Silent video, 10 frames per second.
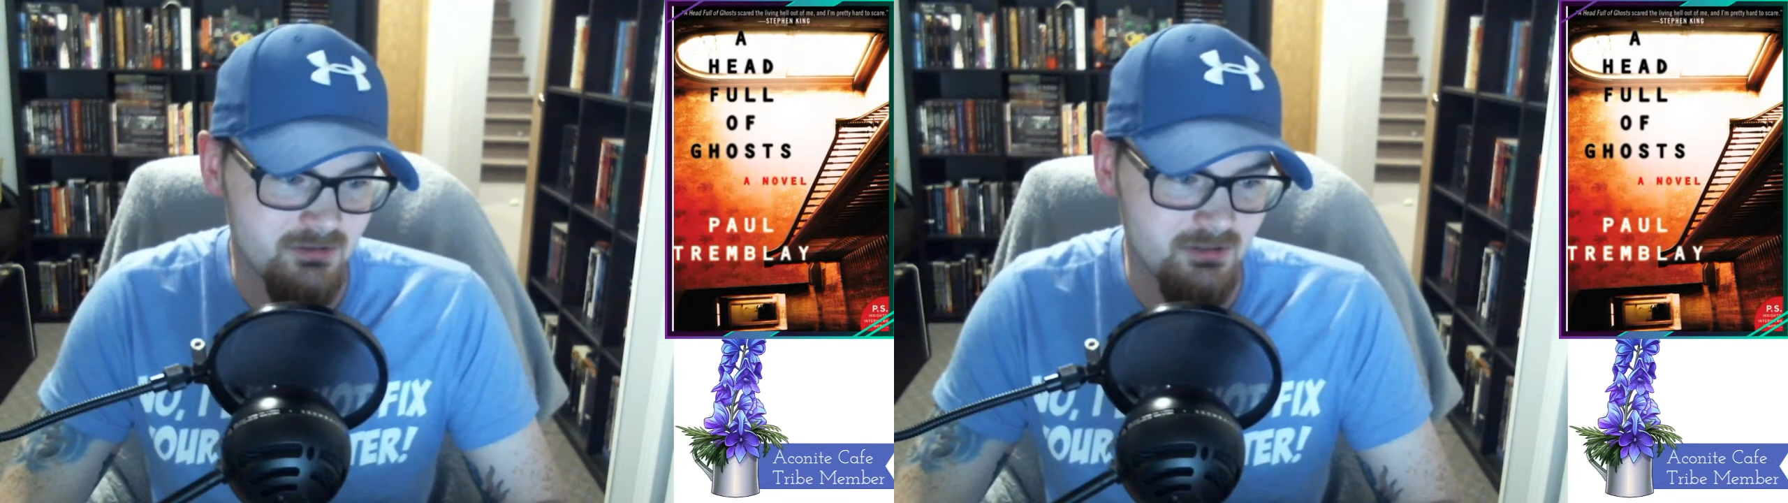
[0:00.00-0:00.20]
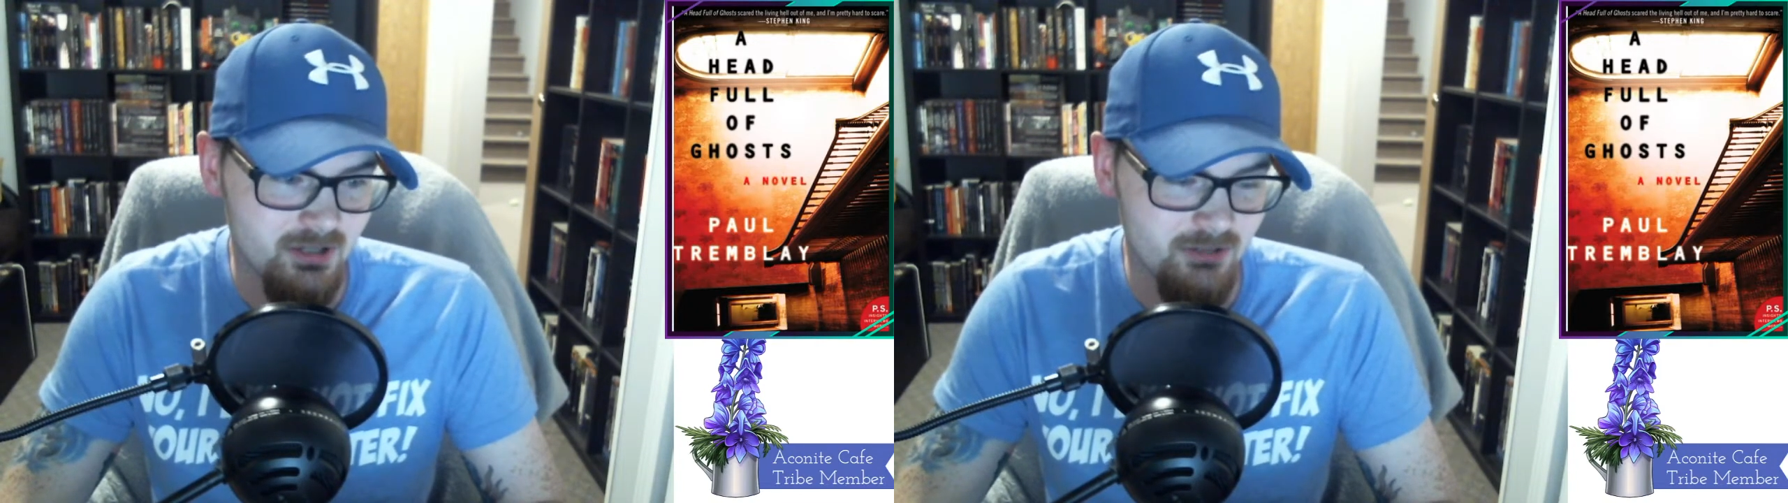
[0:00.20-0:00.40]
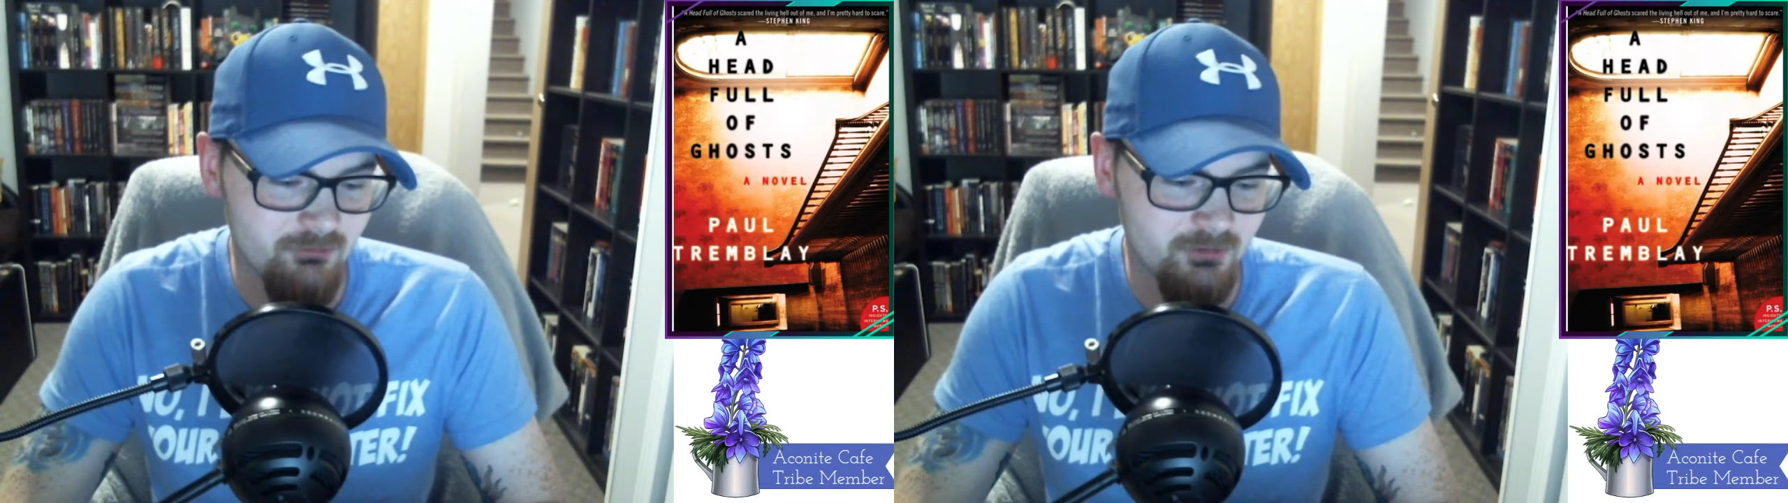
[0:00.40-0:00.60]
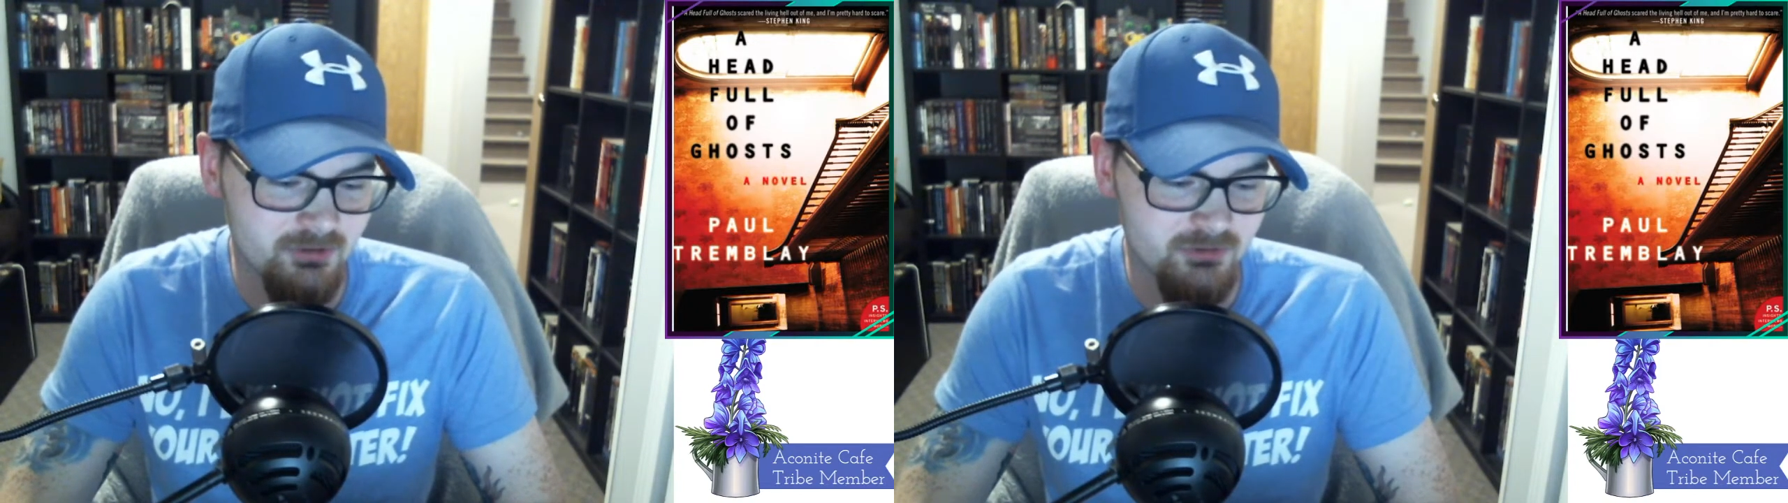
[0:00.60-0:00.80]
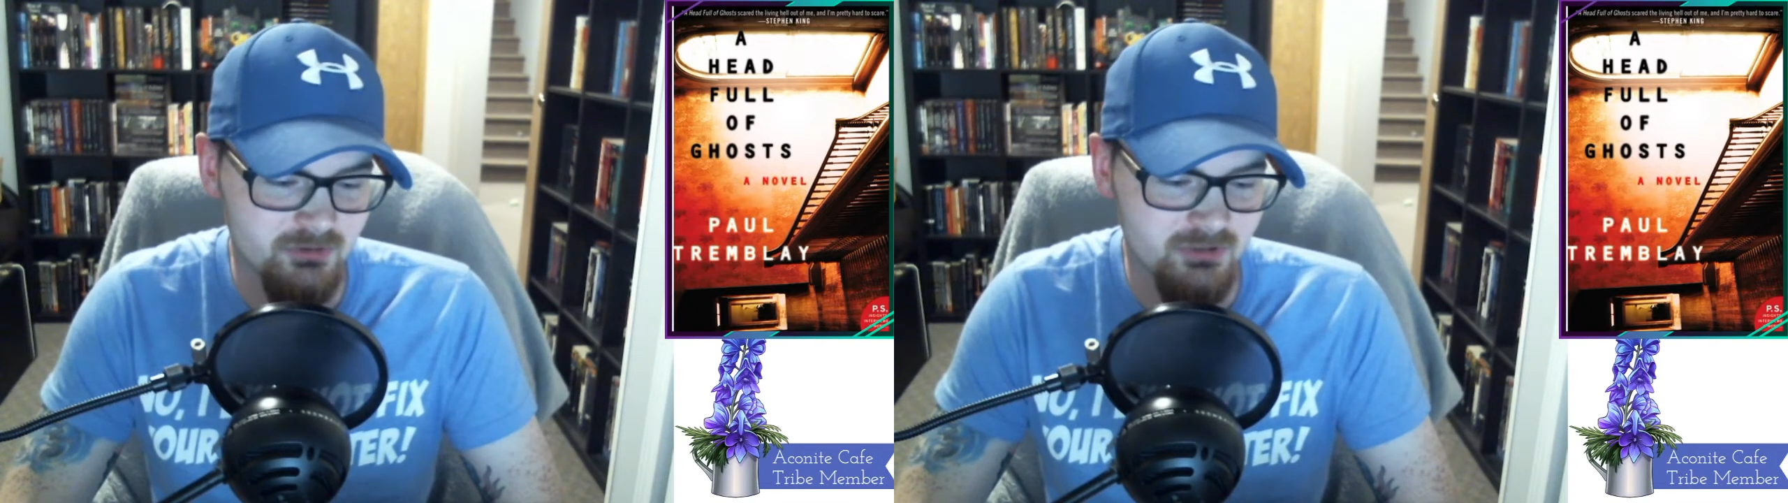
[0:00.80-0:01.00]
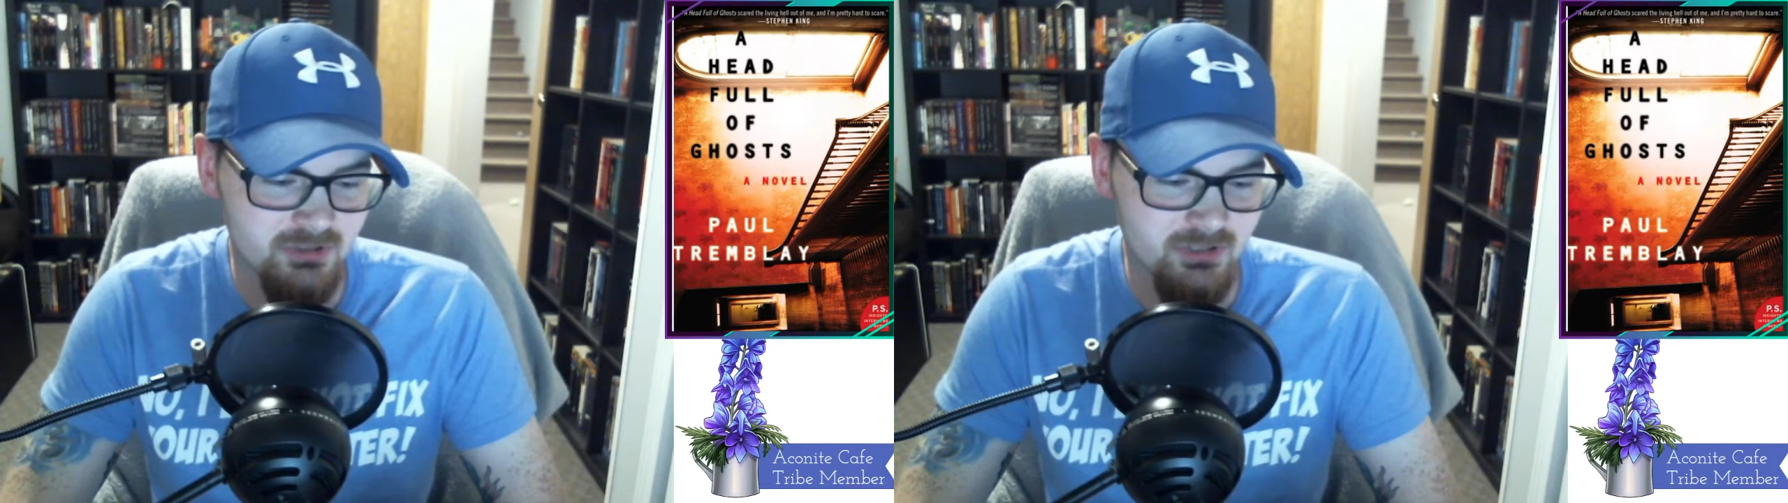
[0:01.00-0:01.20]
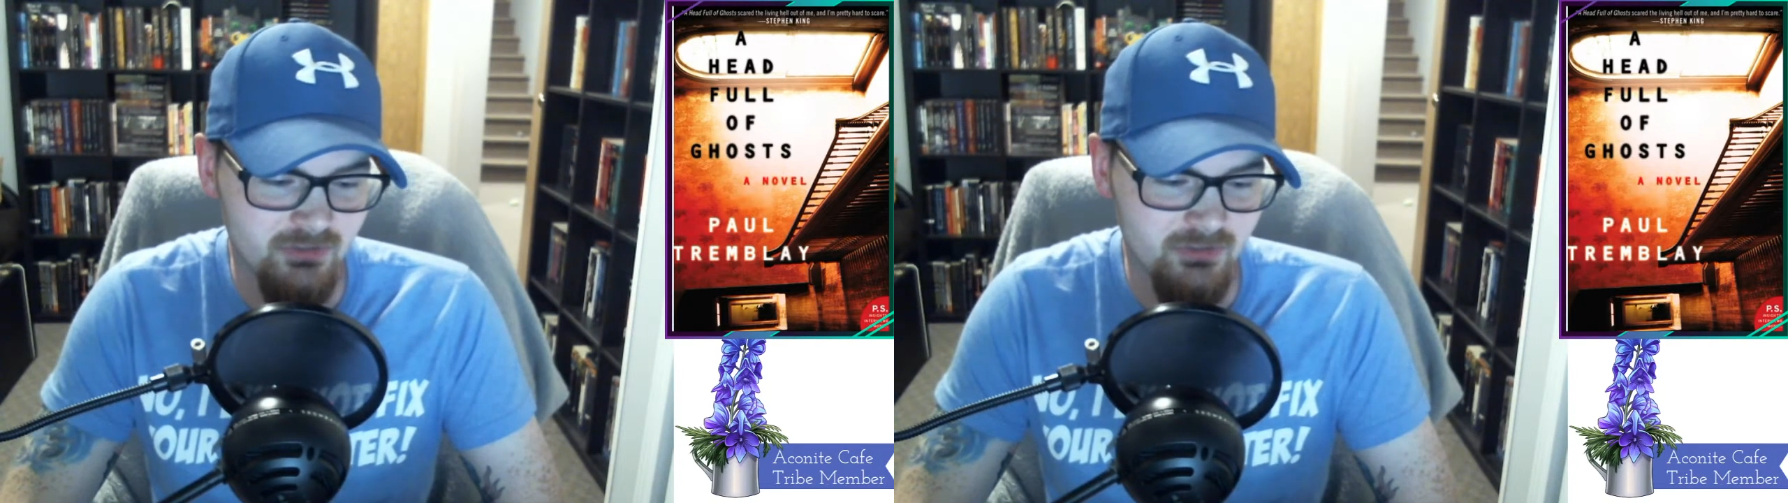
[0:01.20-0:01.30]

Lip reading: I really enjoyed it. I